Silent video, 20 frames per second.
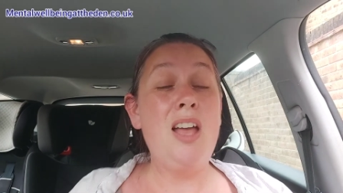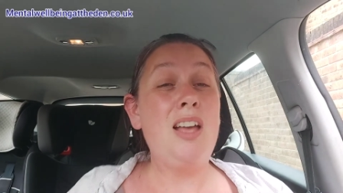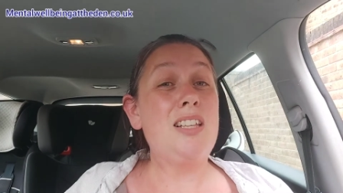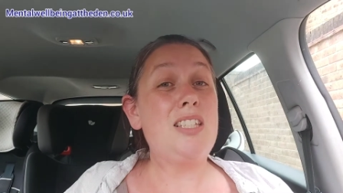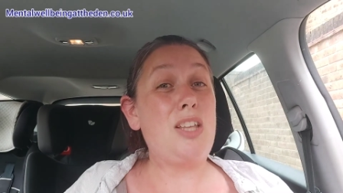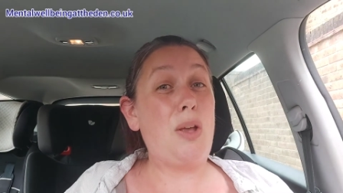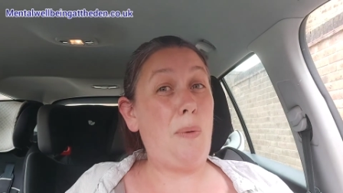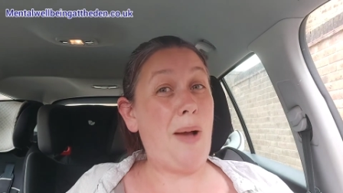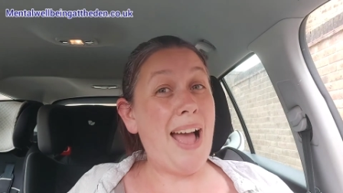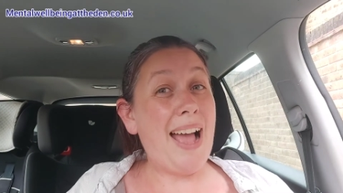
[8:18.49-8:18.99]

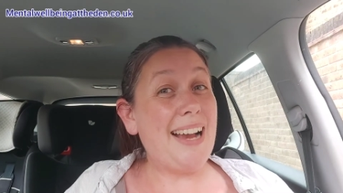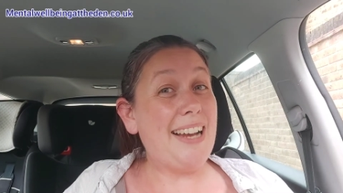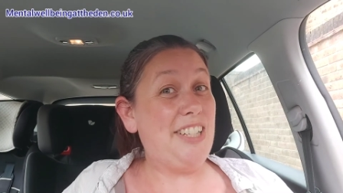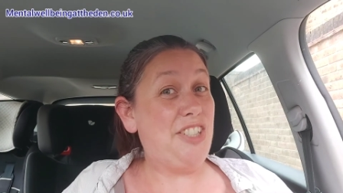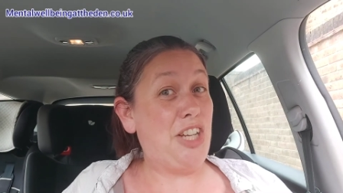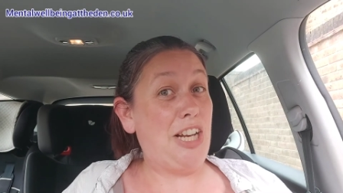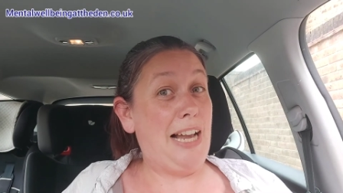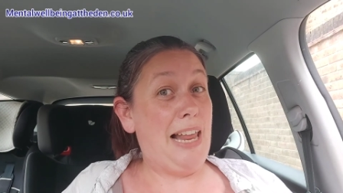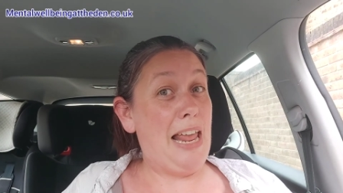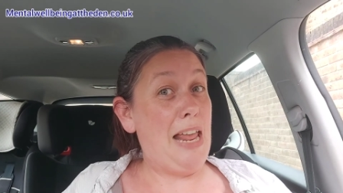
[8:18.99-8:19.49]
So
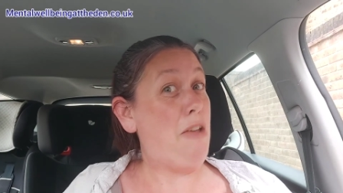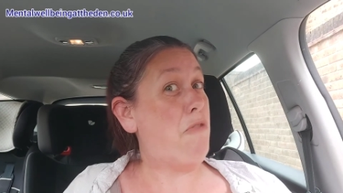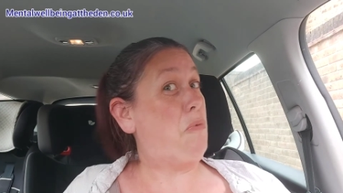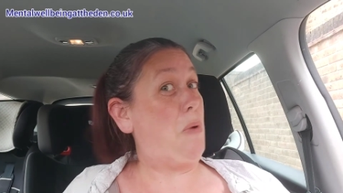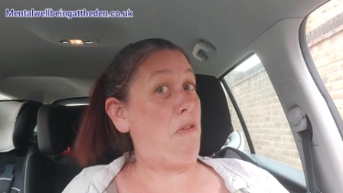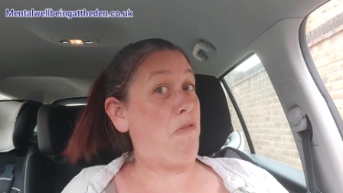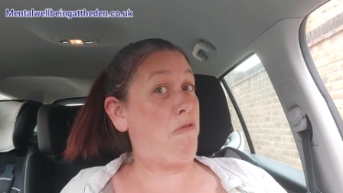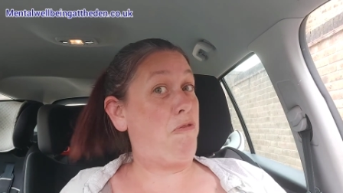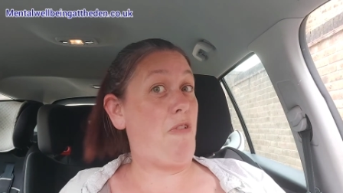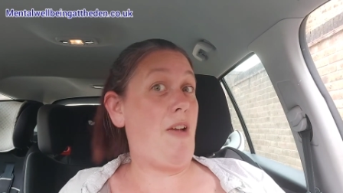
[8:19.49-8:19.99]
actually, if
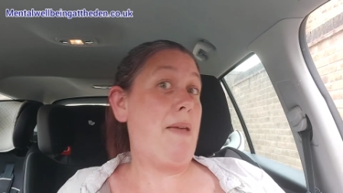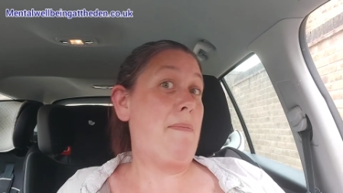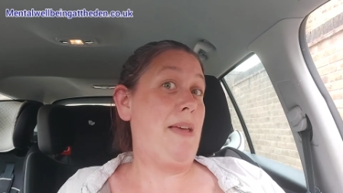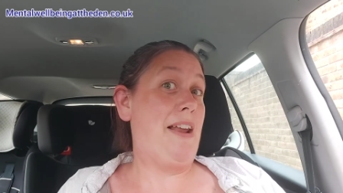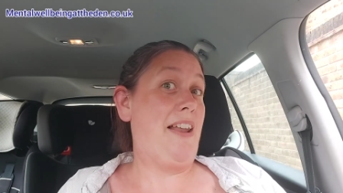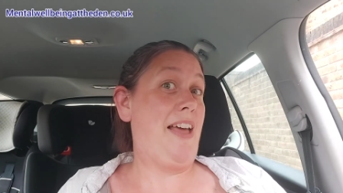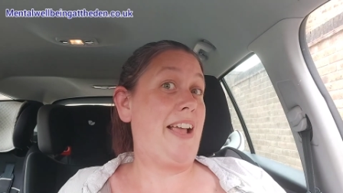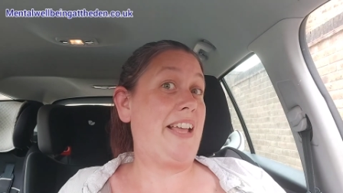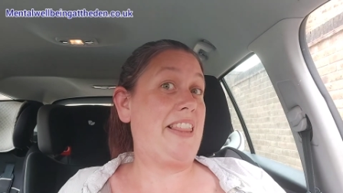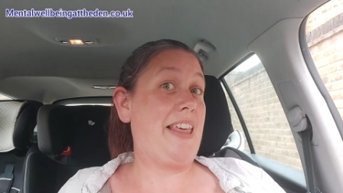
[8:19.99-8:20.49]
we frame it
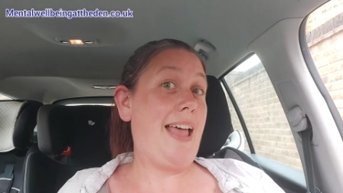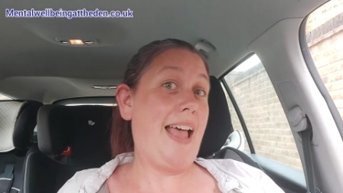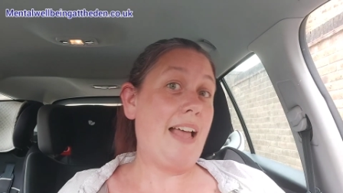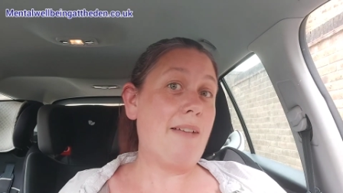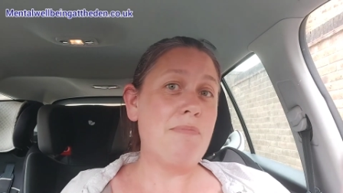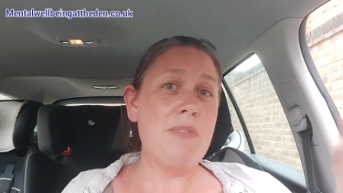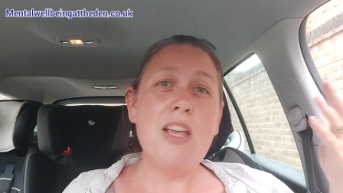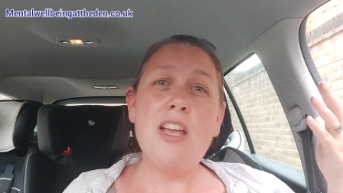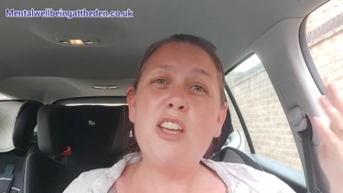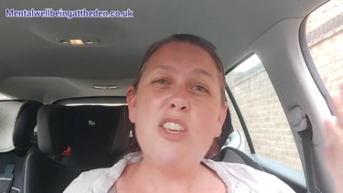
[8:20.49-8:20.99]
like that,
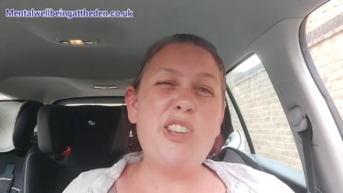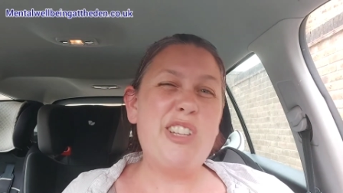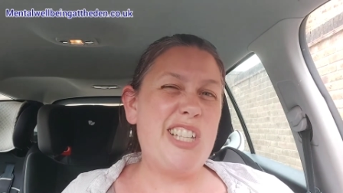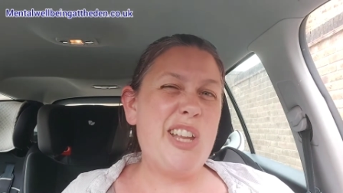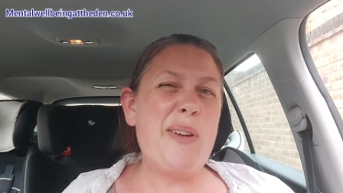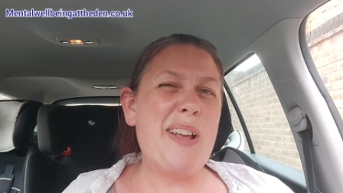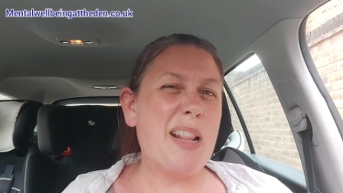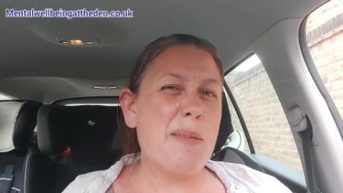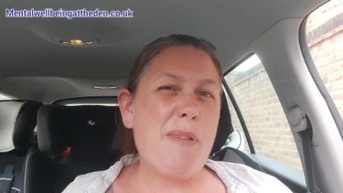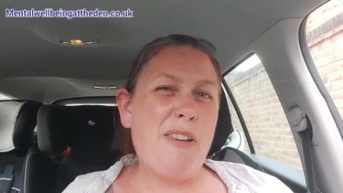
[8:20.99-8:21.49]
you're
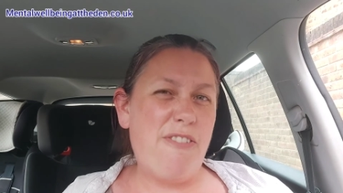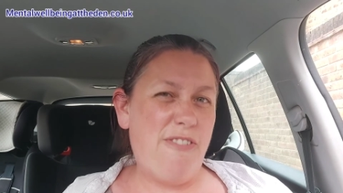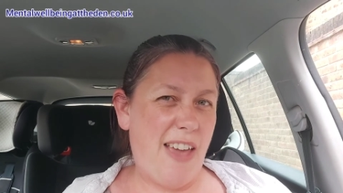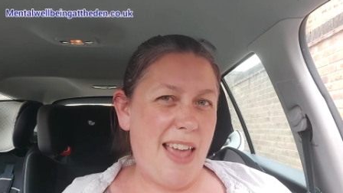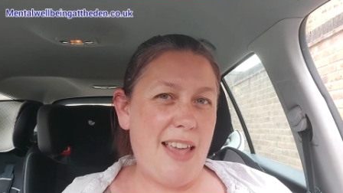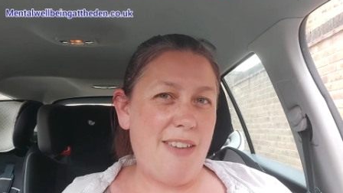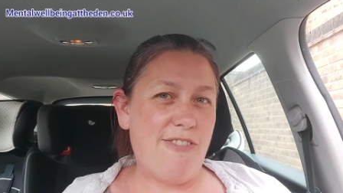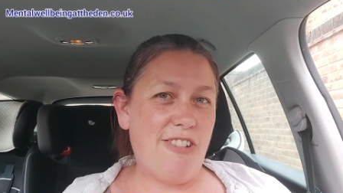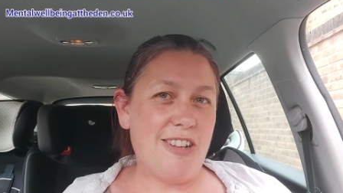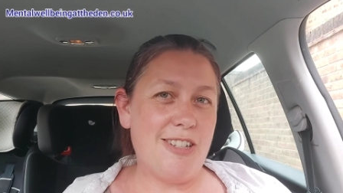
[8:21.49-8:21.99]
doing them a
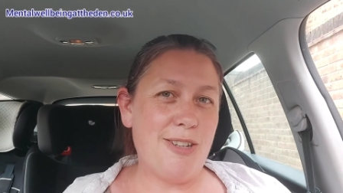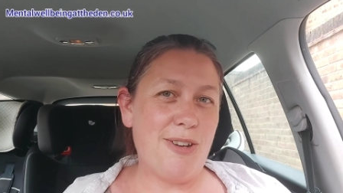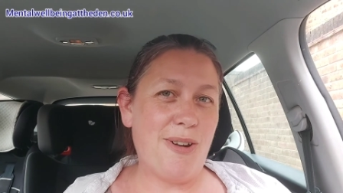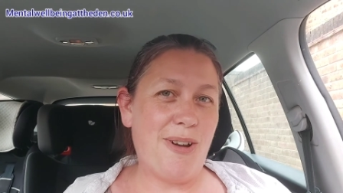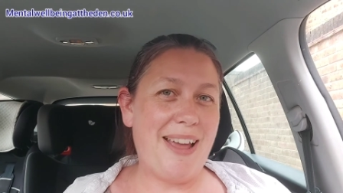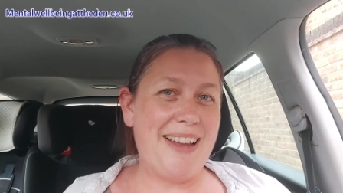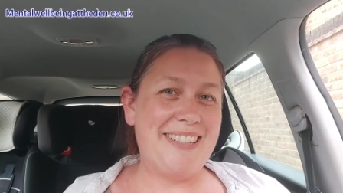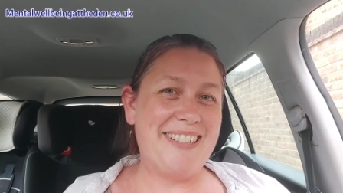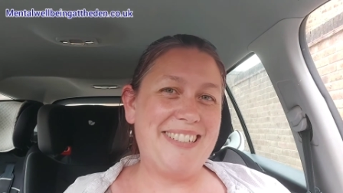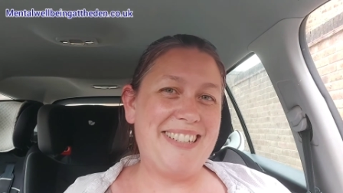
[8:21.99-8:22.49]
favour to not
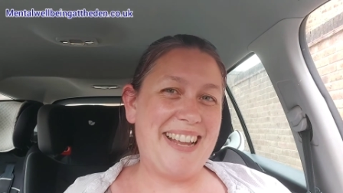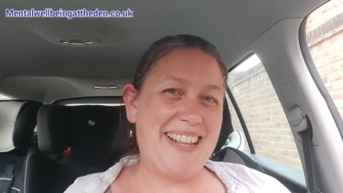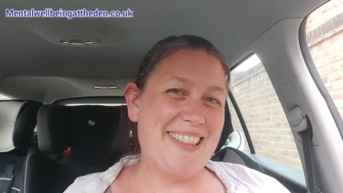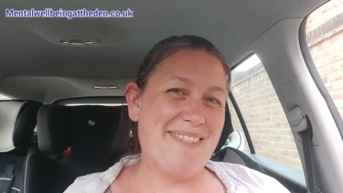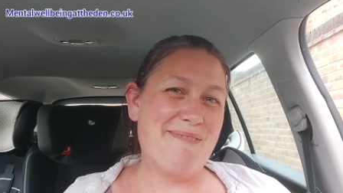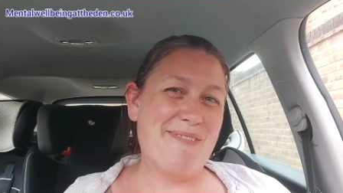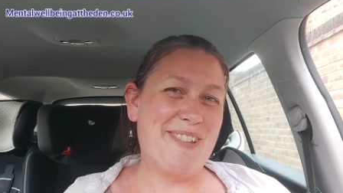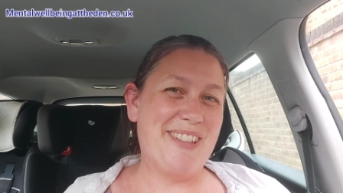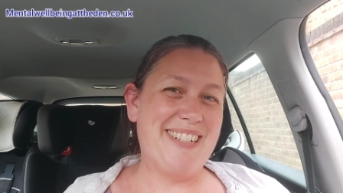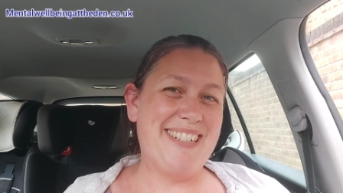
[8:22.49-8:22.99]
entertain
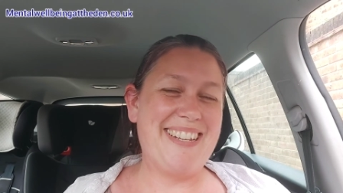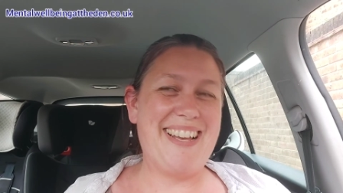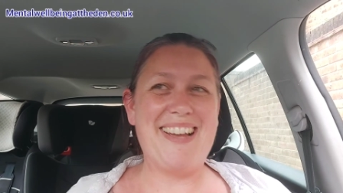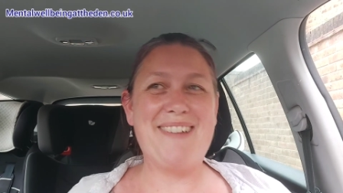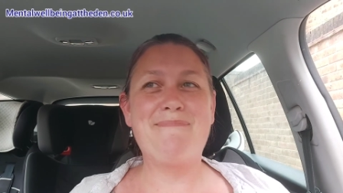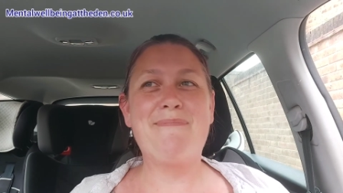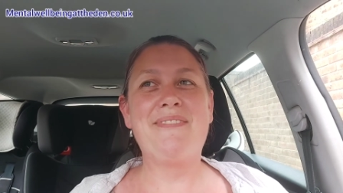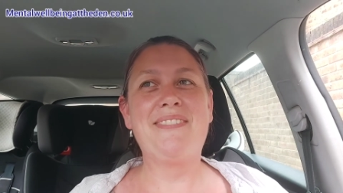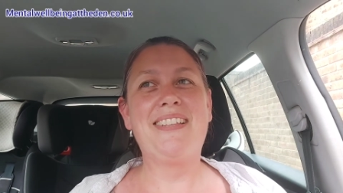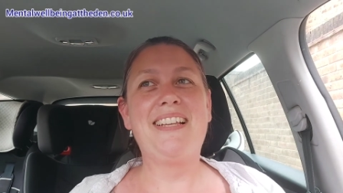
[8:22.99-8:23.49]
them all the time.